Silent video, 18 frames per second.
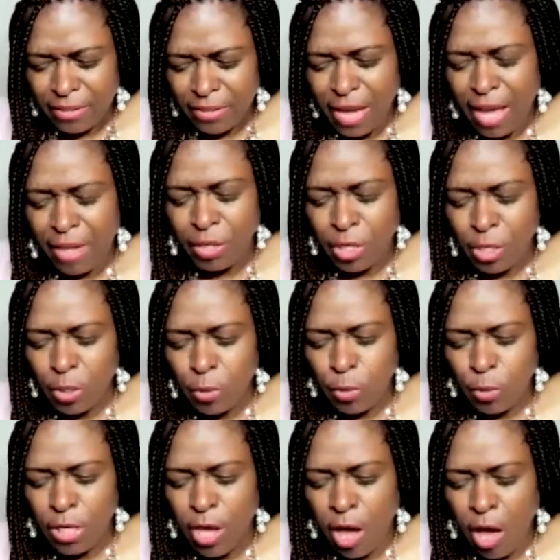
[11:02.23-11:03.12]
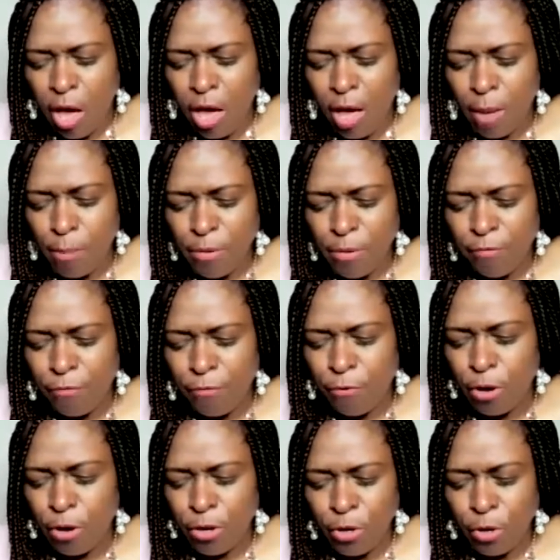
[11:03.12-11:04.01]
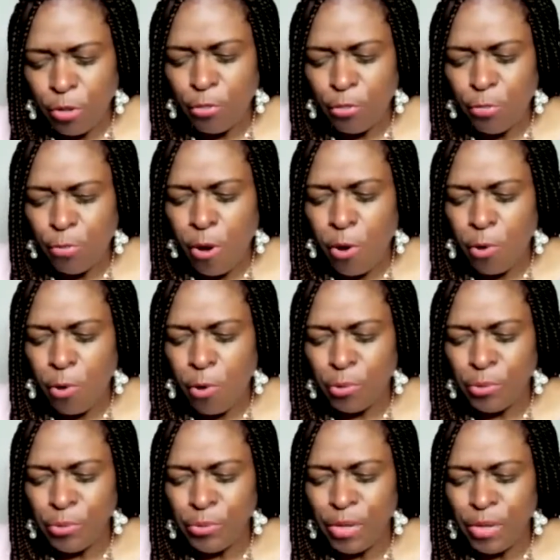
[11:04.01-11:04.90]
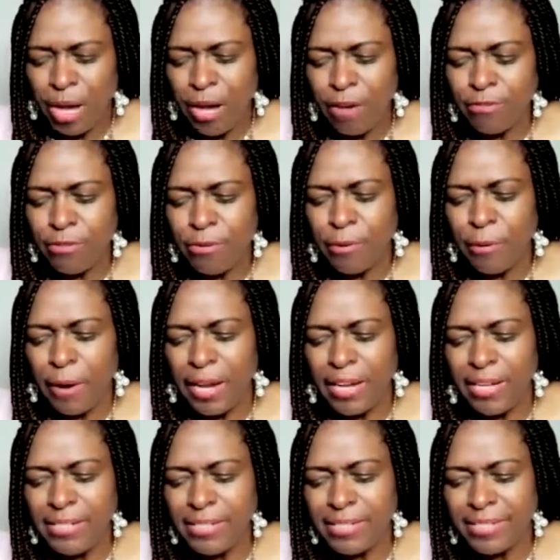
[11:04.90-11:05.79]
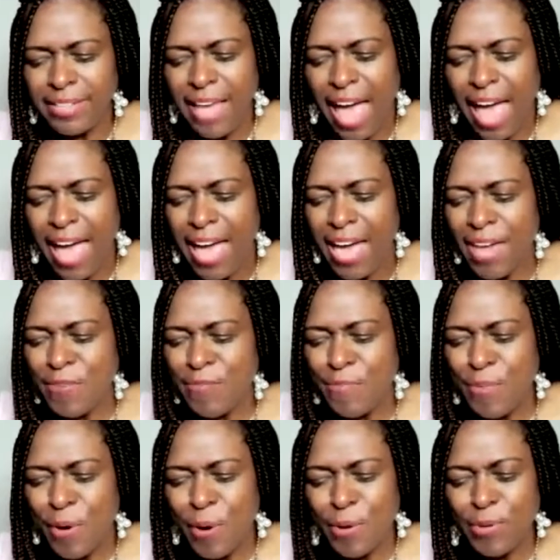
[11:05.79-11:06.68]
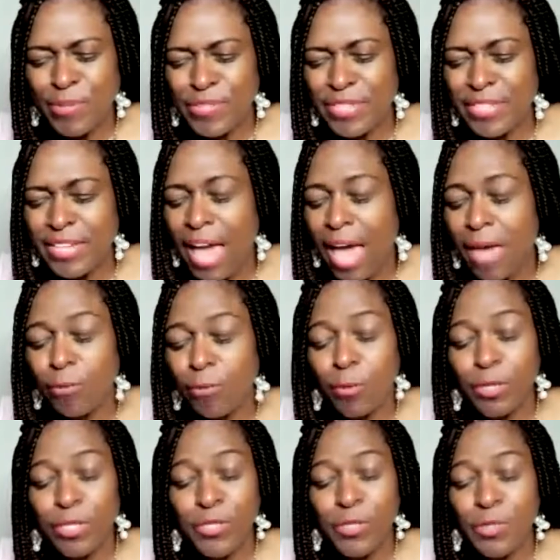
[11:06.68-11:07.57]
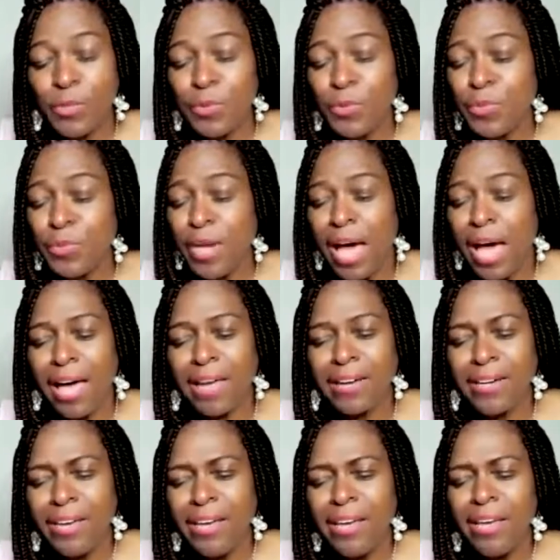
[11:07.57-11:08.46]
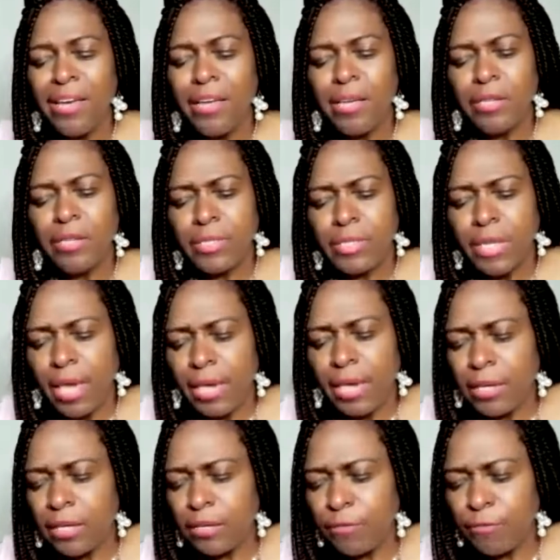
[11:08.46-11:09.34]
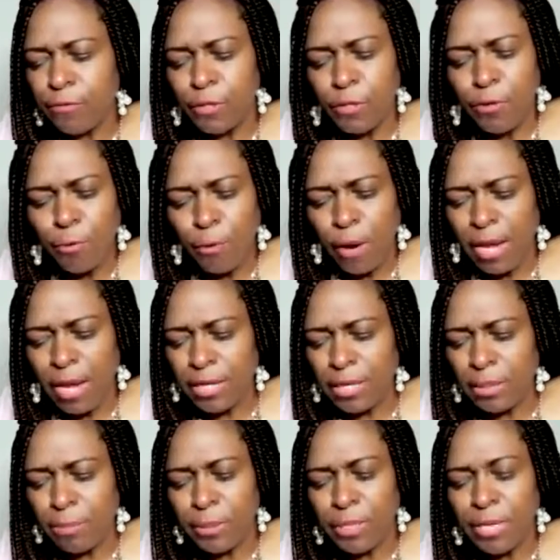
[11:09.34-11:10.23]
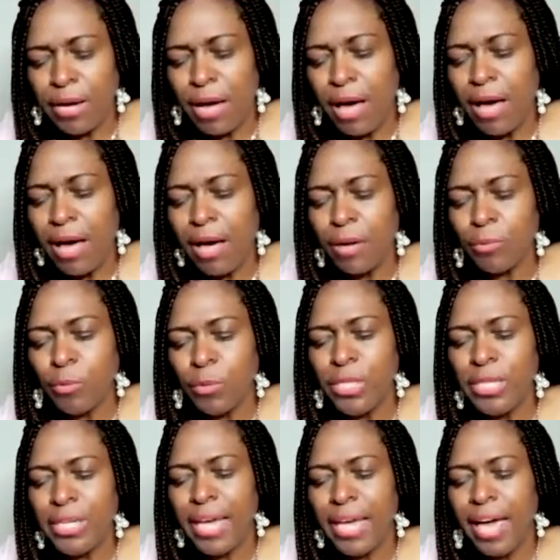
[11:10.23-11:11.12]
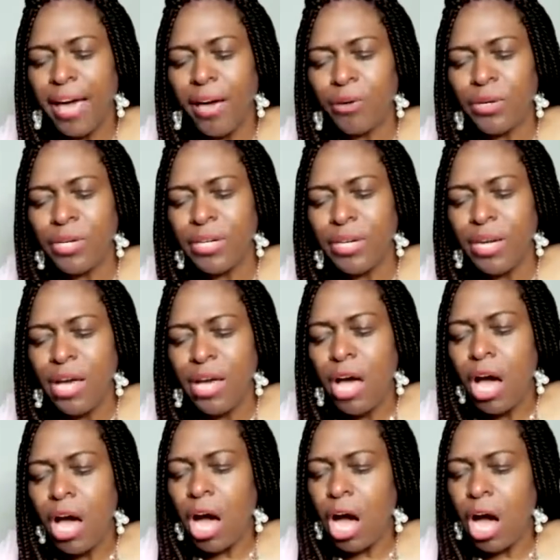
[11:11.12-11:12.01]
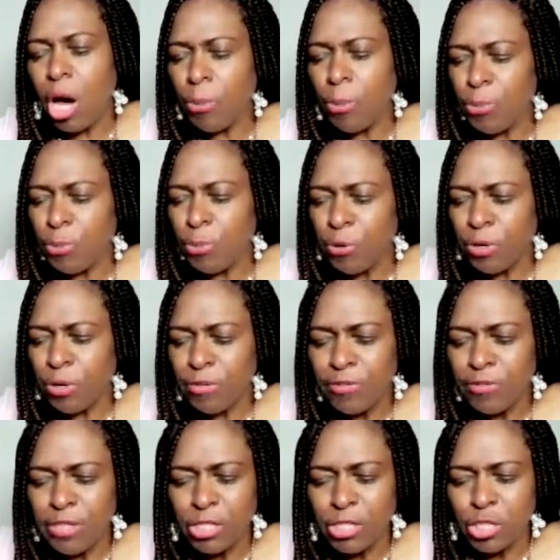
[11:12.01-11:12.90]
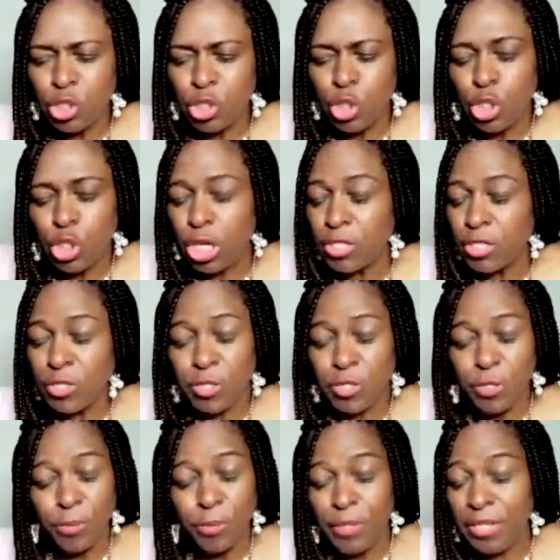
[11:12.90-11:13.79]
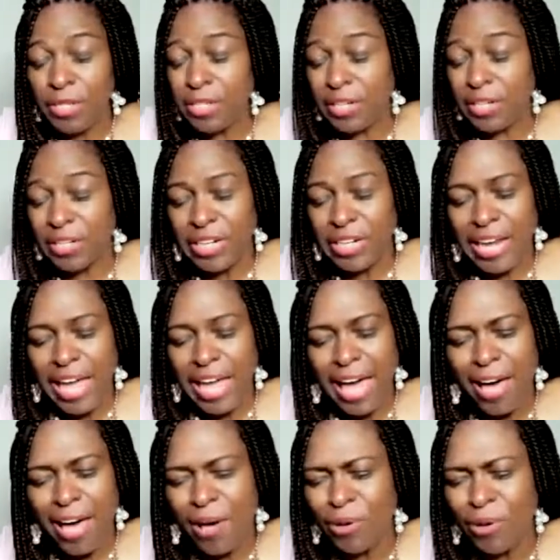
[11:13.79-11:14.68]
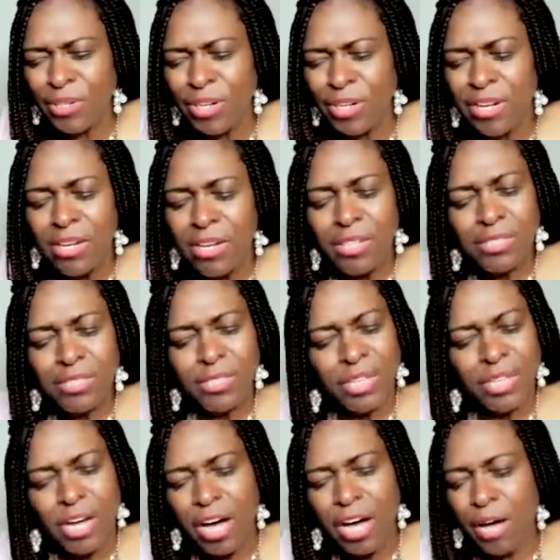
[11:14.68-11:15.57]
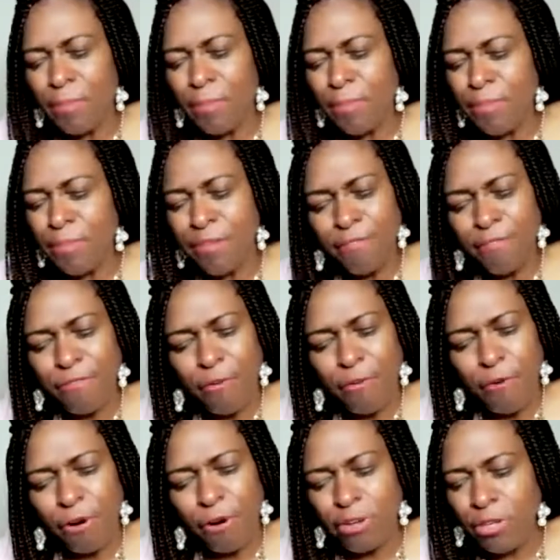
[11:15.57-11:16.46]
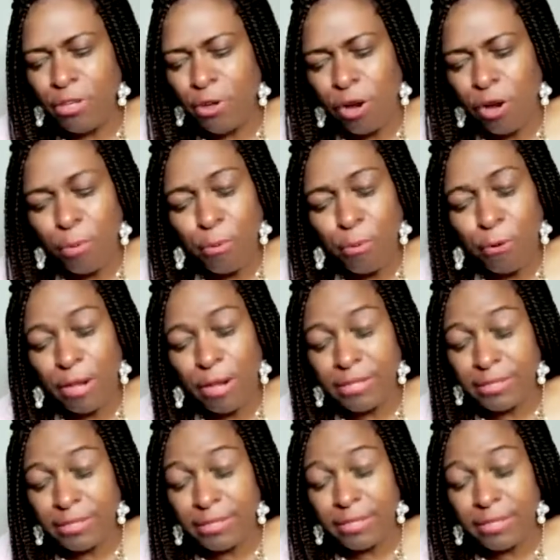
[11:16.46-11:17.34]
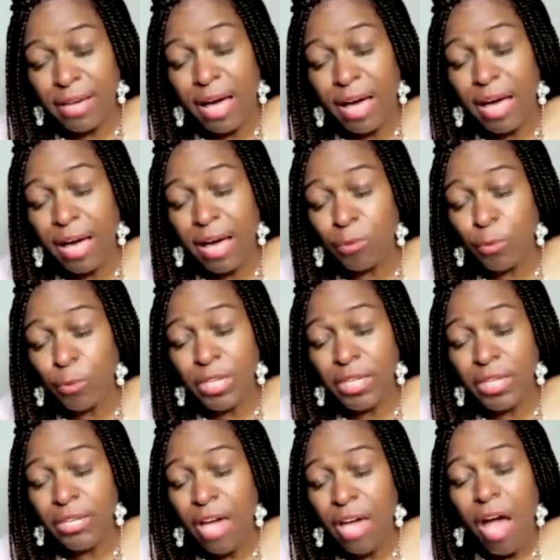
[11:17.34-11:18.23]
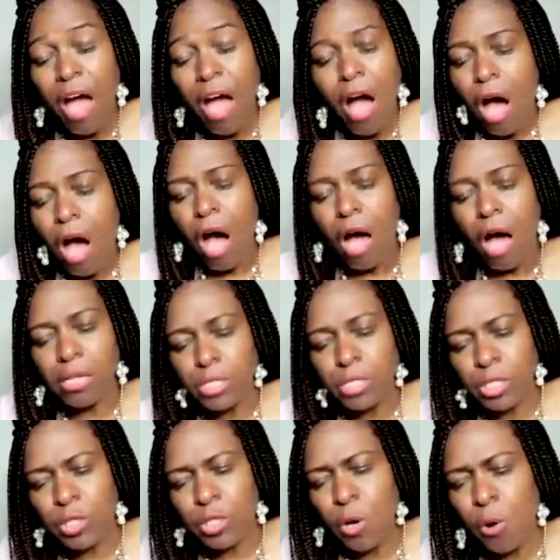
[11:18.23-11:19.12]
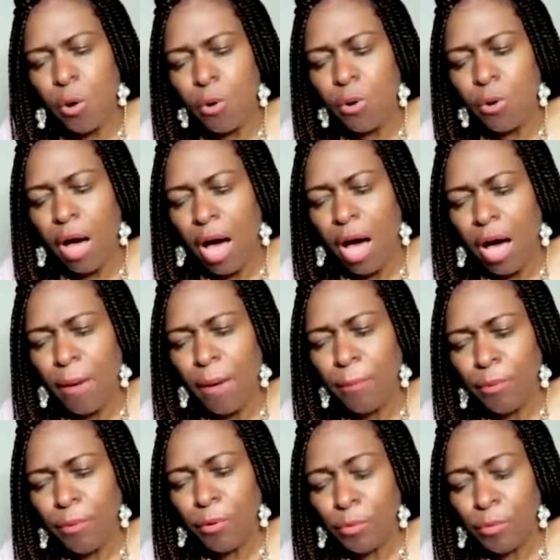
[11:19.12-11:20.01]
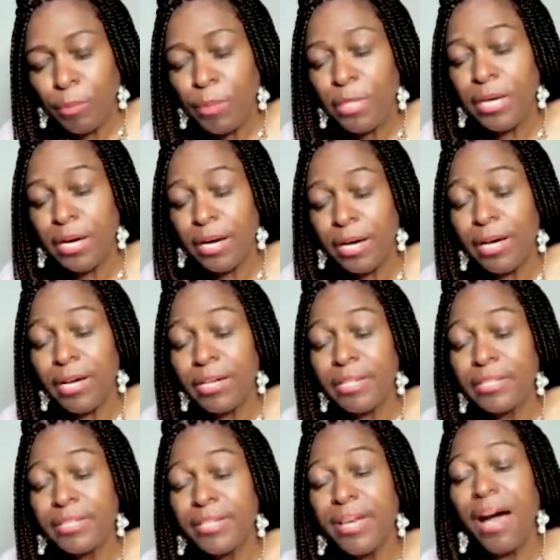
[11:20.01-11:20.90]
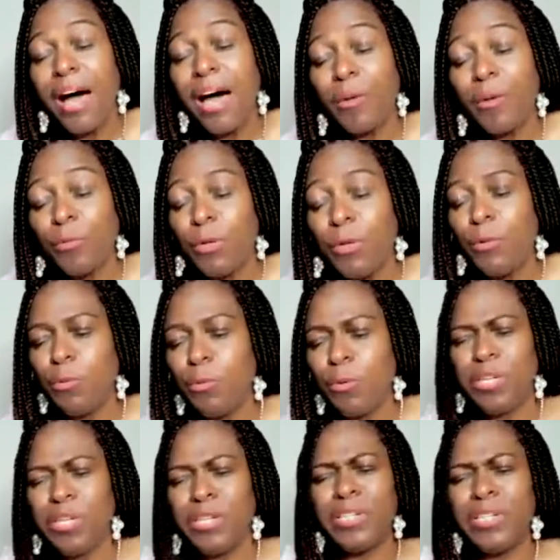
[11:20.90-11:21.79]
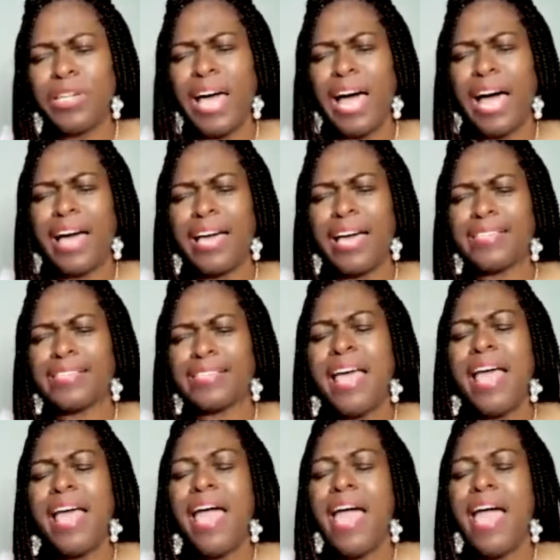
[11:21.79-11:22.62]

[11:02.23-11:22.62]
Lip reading: God, here we are before your throne of grace and mercy, and we do not take it for granted. But God, we count it a privilege just to be allowed to come before your presence. God, we are so humbled because, God, we realize